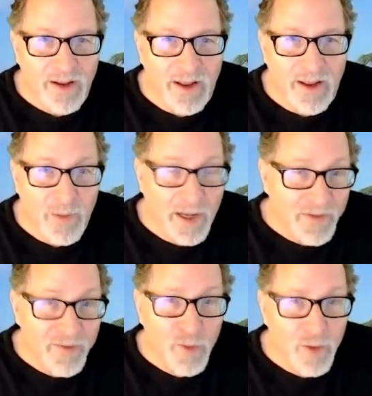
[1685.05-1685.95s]
And we got
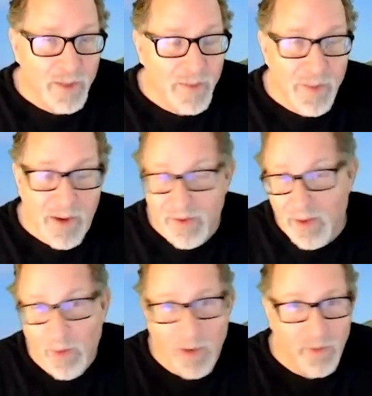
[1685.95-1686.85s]
inventory coming up. I
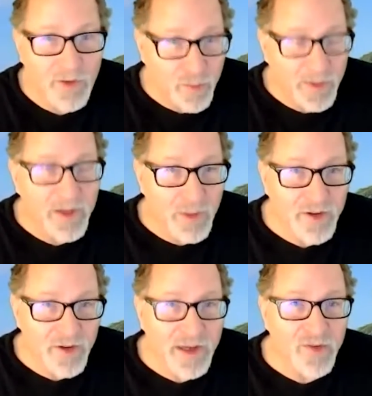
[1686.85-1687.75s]
thought, well, this would be a
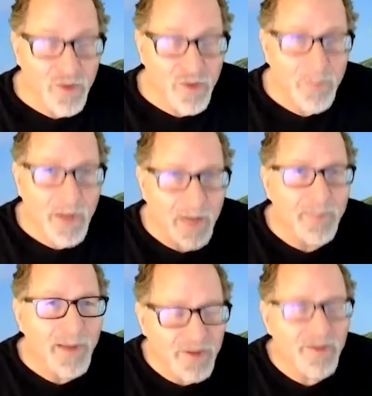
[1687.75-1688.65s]
great chance for you to pick
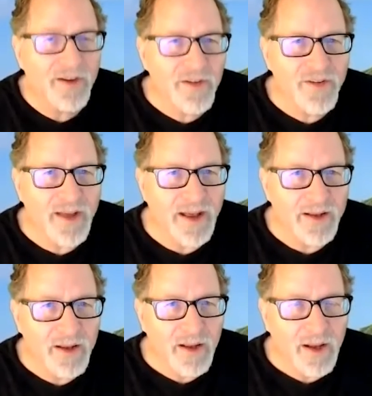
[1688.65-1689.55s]
up that skill set.
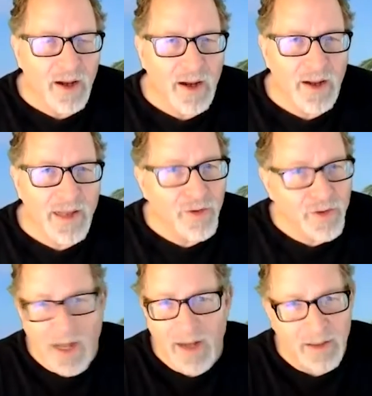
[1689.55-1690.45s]
Uh, now, you
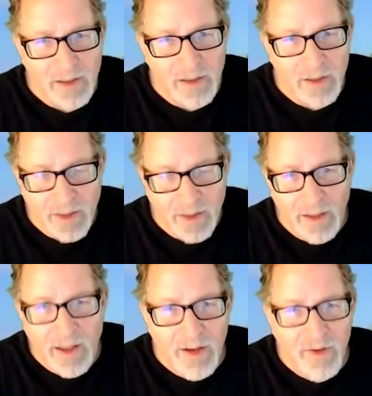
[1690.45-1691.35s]
got, you got
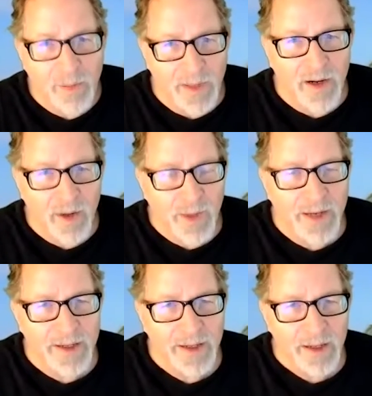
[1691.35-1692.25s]
a lot on your plate
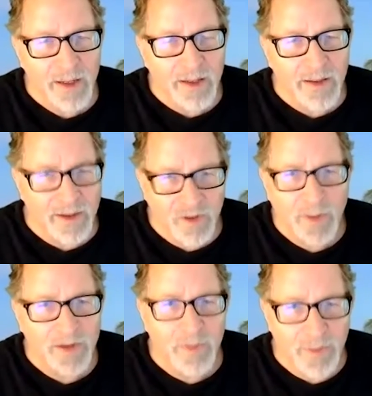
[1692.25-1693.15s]
already that I
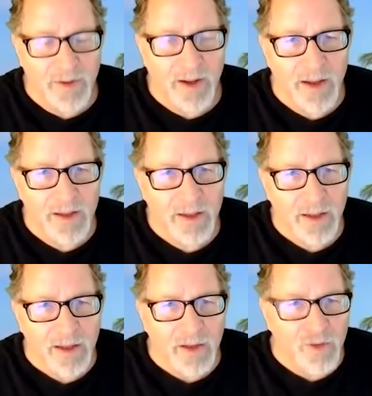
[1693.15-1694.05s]
expect to be done.
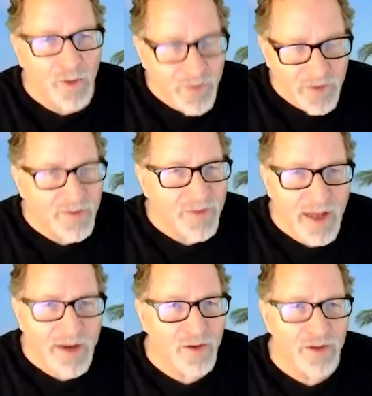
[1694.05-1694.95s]
So if this is
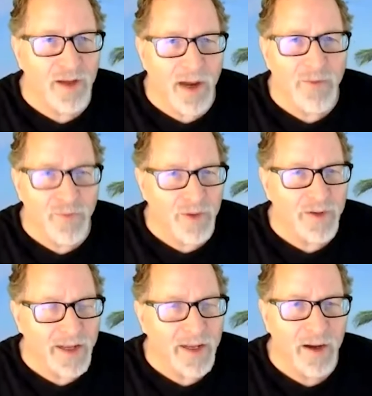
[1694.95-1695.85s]
not a good time for you
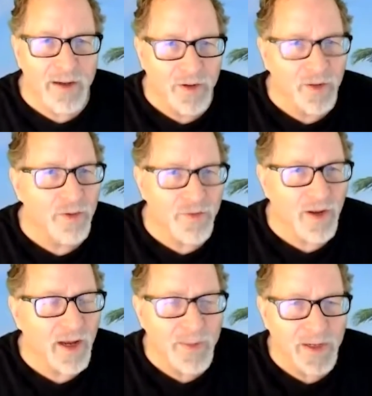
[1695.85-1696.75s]
to take on a new
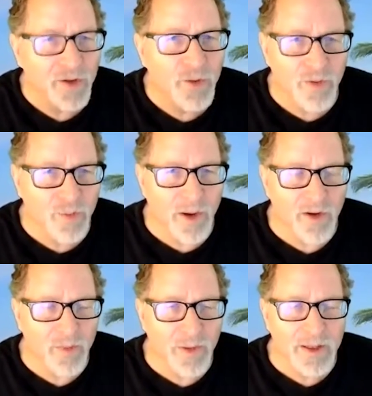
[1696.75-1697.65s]
assignment, a new
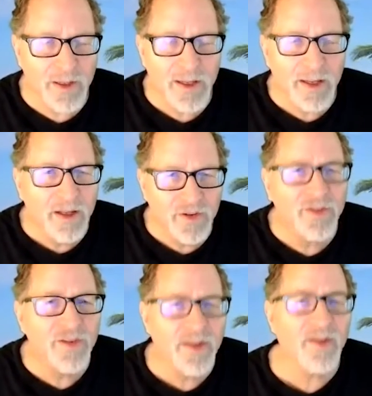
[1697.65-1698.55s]
responsibility,
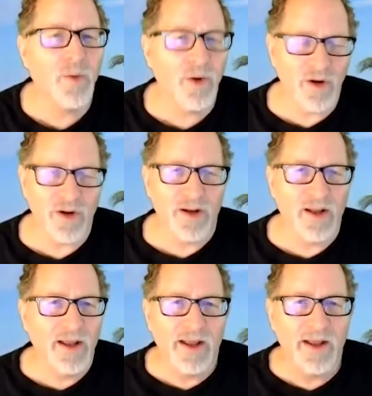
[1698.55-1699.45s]
just say the word.
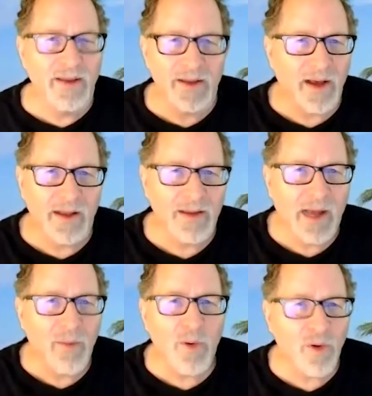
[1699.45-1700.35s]
And uh,
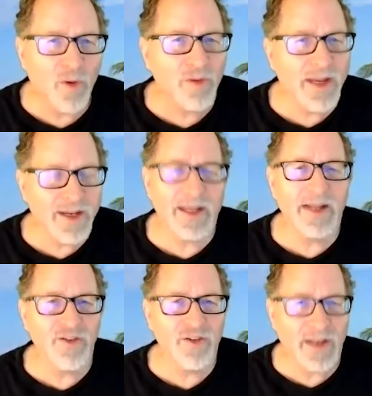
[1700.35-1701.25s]
I won't hold that
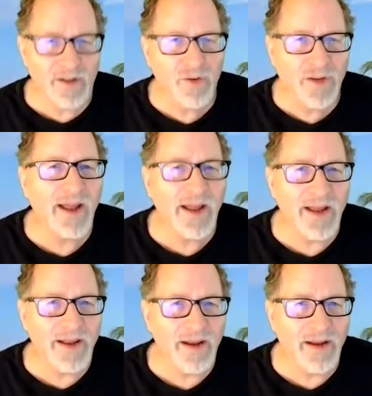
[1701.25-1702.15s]
against you. That's okay.